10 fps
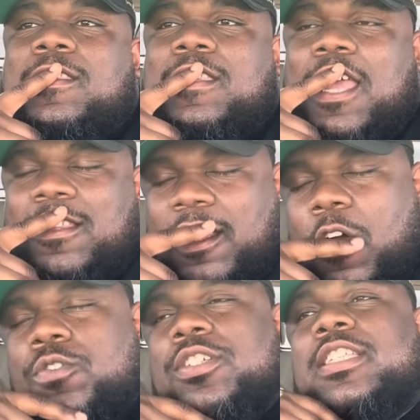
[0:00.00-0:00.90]
the
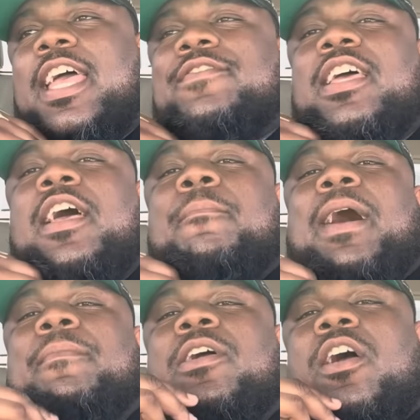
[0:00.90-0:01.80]
coaching staff,
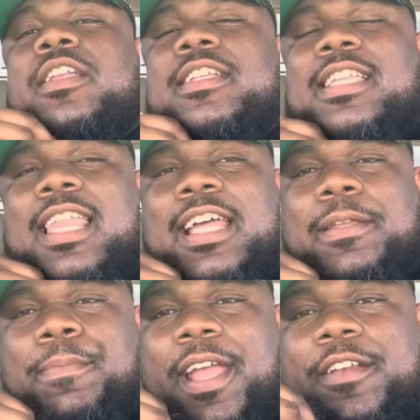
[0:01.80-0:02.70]
Mike McCarthy does not like to
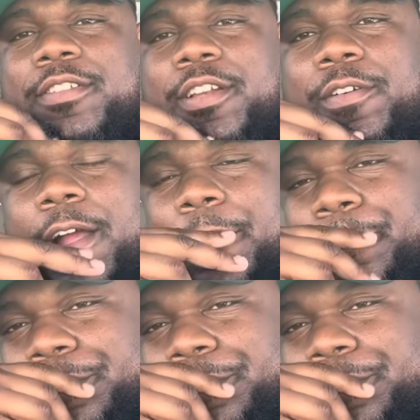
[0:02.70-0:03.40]
pander to the crowd.